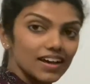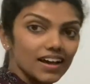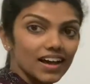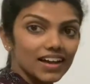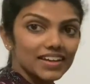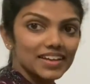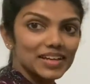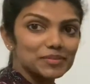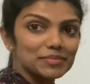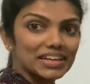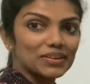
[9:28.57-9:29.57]
I
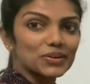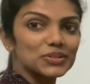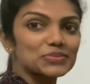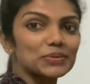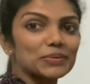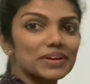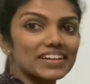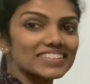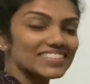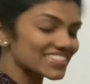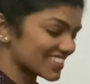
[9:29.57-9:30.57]
am at loss for
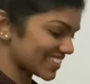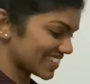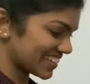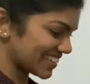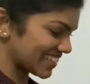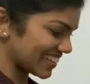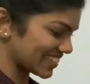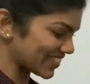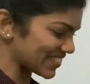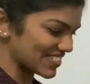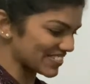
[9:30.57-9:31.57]
words. I
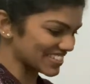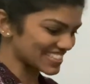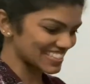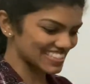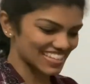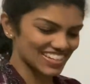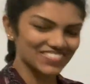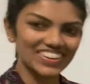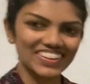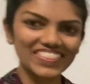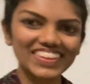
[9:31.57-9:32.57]
don't know what to say
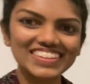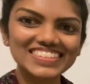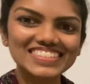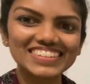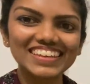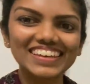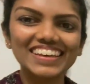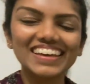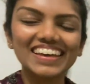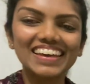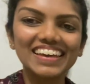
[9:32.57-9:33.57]
about this.
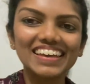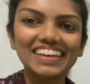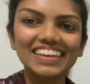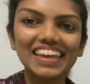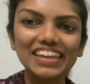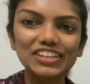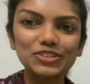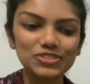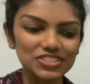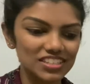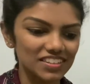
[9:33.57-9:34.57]
Can you
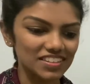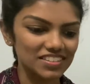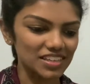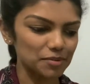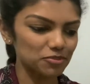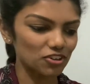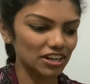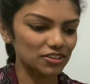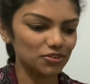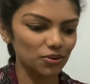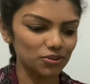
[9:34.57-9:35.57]
see this? I'm
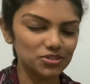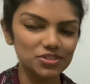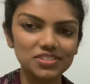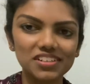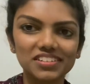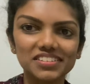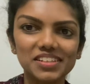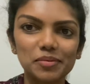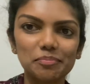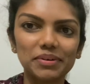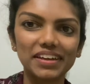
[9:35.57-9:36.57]
trying not to tilt
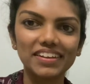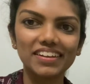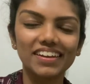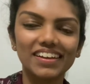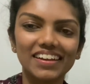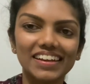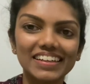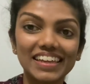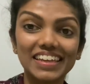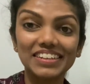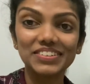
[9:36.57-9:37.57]
it, but
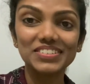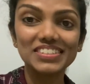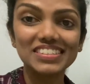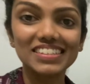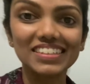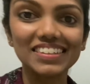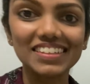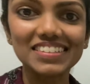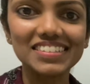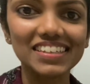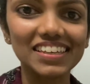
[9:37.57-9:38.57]
can you see
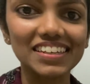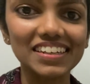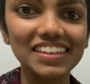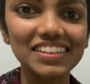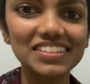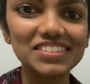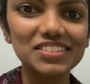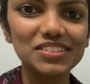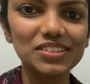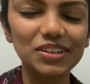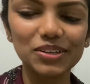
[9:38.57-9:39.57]
this? It is